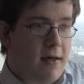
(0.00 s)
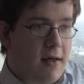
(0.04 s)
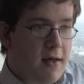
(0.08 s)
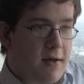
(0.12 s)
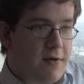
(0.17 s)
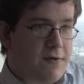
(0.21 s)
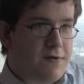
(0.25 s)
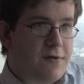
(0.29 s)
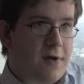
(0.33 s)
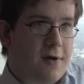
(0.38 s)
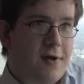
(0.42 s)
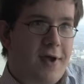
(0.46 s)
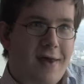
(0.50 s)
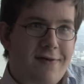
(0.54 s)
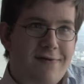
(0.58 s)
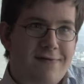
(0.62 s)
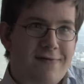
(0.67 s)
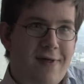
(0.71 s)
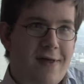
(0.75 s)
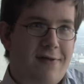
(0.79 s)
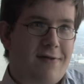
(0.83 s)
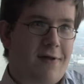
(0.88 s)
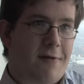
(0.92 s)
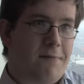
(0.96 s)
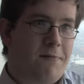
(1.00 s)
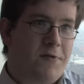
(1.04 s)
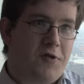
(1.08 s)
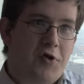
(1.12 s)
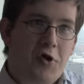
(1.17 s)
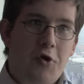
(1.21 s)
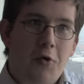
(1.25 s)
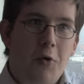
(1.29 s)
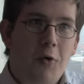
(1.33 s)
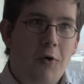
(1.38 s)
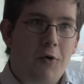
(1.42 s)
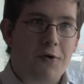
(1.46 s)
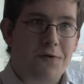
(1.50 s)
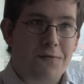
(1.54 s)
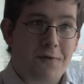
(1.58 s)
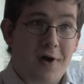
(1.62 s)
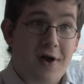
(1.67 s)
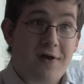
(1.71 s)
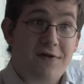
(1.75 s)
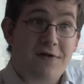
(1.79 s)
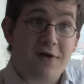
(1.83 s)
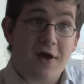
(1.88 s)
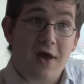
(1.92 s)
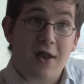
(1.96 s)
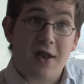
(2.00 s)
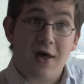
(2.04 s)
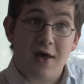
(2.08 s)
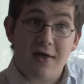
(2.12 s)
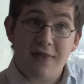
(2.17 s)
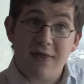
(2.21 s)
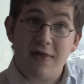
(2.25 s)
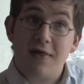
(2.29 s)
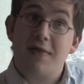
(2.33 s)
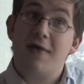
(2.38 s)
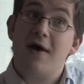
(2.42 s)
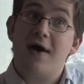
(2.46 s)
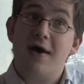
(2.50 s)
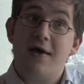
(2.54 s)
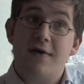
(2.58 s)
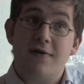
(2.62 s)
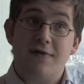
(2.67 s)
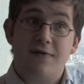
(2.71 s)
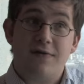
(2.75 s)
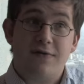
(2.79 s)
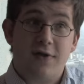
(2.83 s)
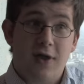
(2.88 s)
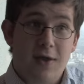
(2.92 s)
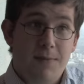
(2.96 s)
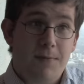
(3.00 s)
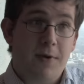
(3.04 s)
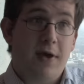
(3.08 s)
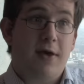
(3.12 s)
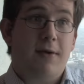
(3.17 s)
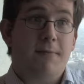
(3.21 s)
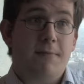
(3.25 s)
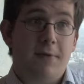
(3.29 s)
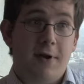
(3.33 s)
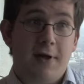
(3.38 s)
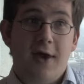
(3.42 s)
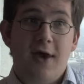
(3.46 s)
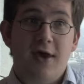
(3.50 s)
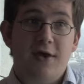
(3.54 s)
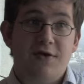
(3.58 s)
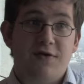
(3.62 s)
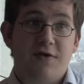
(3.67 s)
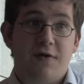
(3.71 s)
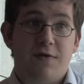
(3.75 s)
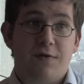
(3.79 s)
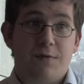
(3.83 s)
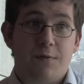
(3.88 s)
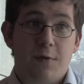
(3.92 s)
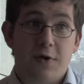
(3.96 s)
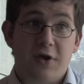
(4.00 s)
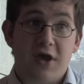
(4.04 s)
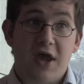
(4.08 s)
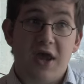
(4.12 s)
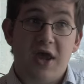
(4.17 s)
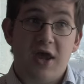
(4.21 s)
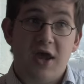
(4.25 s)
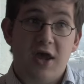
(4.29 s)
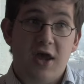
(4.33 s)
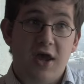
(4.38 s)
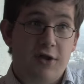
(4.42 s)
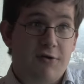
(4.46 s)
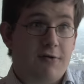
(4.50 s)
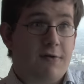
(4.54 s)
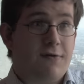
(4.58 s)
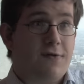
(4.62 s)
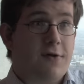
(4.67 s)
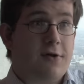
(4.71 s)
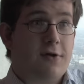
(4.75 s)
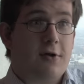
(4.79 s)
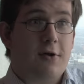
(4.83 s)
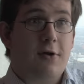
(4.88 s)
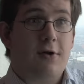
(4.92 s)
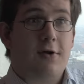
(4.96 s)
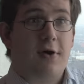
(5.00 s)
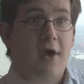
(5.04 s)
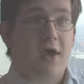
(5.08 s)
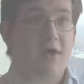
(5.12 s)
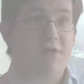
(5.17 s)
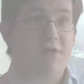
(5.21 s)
So yes, there's a two-horse race here, and I think that has deeper implications, which are interesting to look at.